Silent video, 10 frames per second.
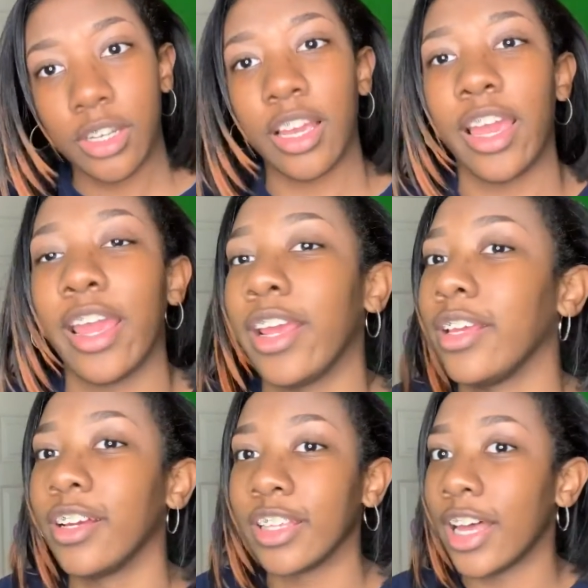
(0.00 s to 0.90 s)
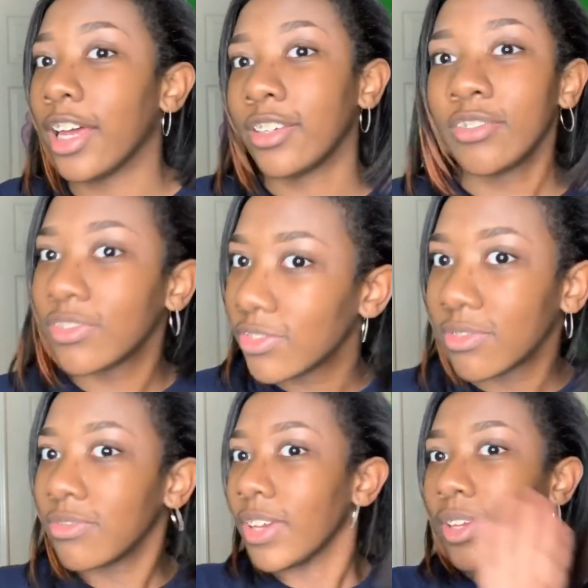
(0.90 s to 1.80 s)
Okay, a lot of
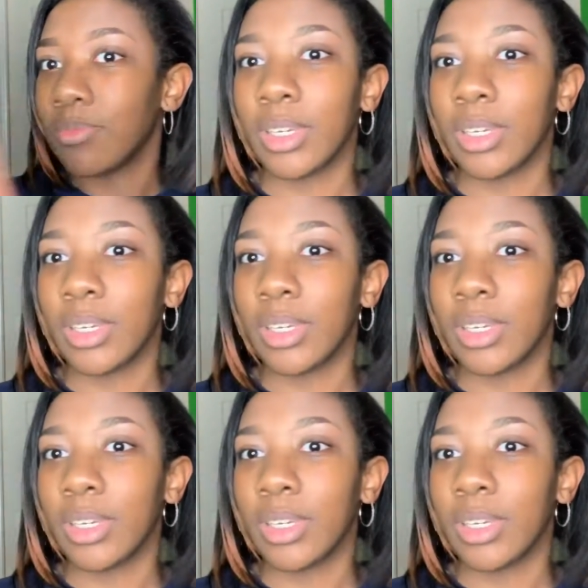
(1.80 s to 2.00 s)
famous